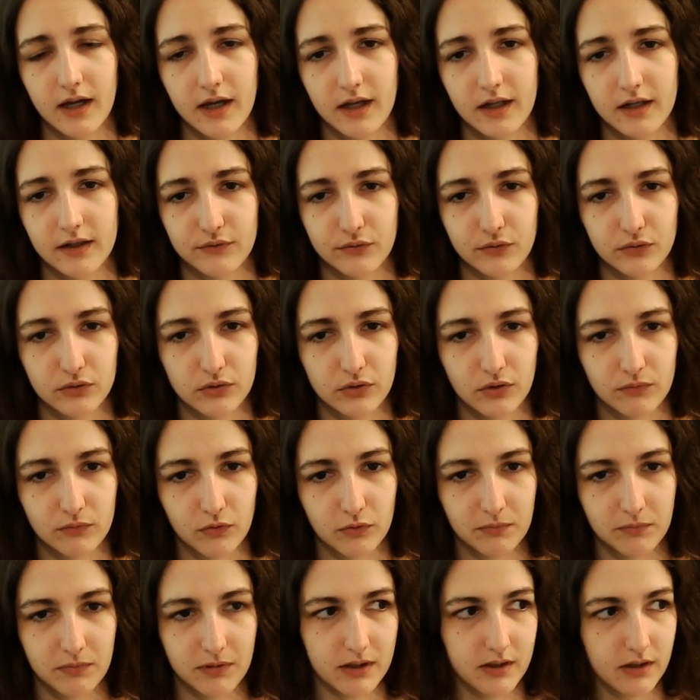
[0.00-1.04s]
And
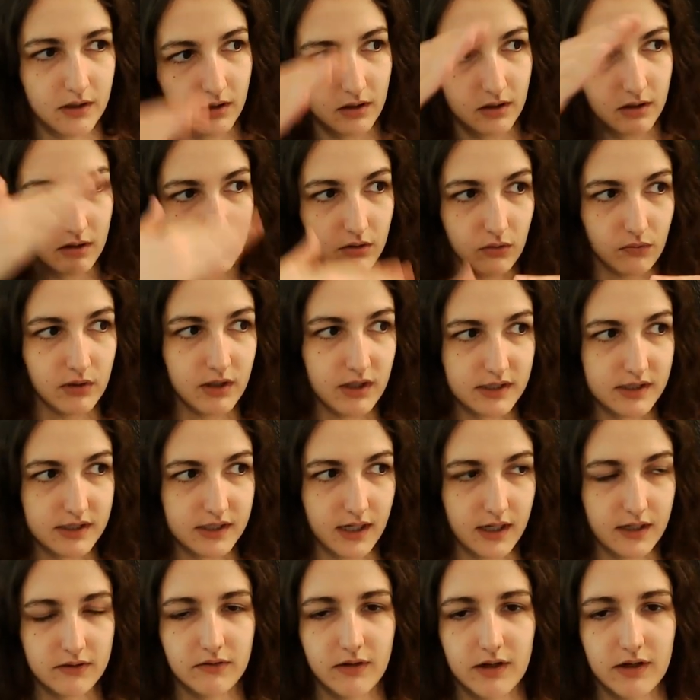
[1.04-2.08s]
futon would be the lower
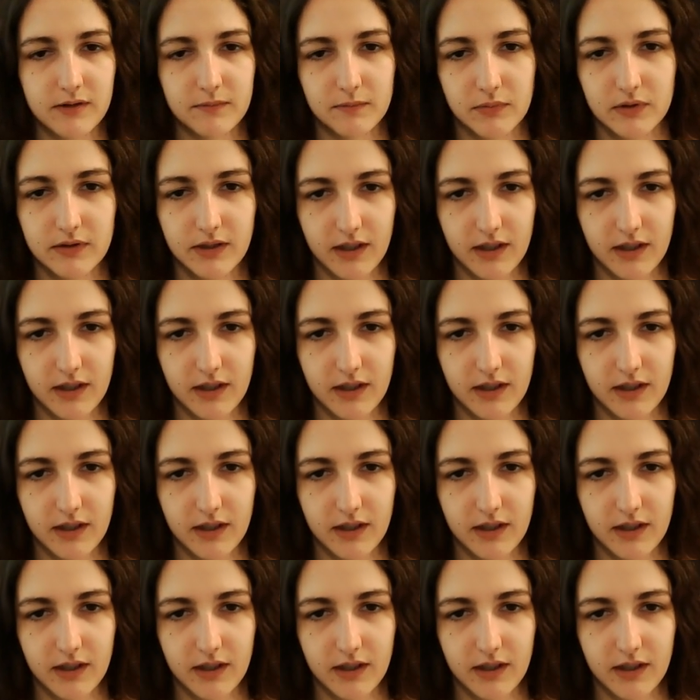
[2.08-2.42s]
side, right?